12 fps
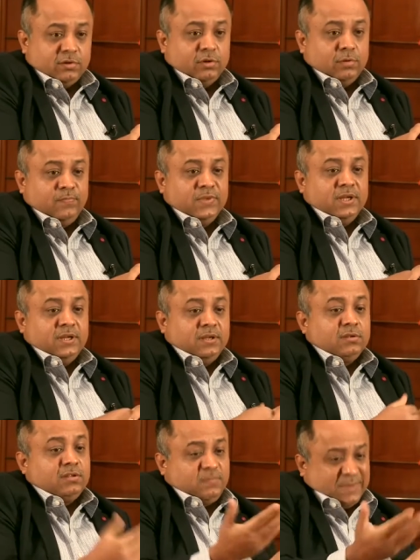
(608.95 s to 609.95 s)
So,
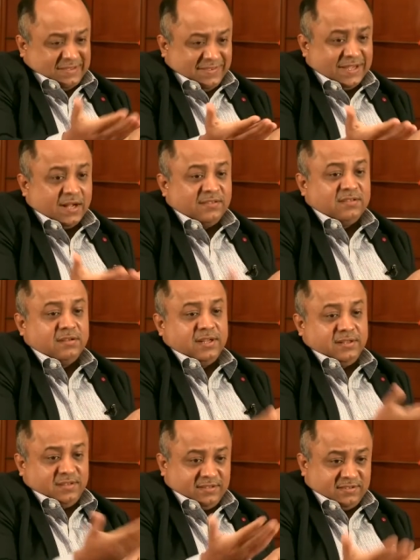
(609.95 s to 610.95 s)
so the specific answer,
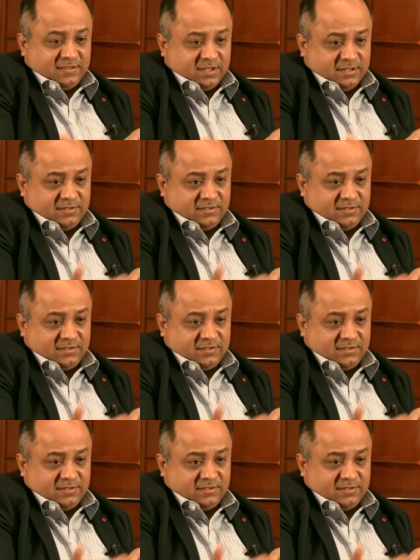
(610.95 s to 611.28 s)
it, it's,